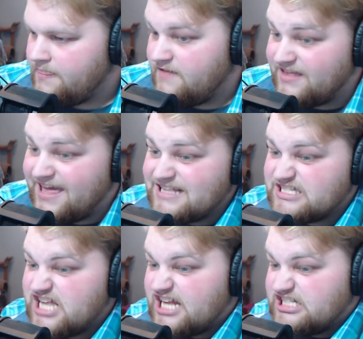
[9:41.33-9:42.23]
If the cat's
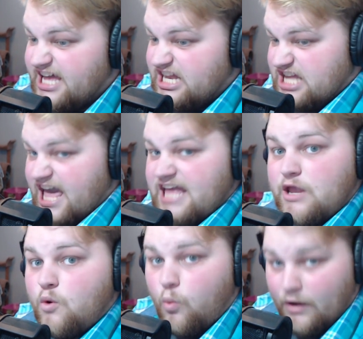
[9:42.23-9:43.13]
not dead yet,
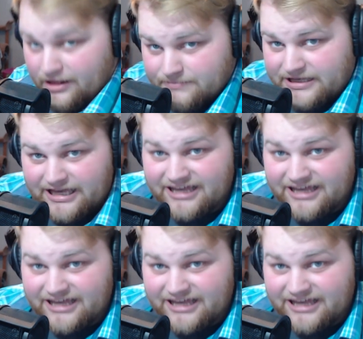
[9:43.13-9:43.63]
it will be.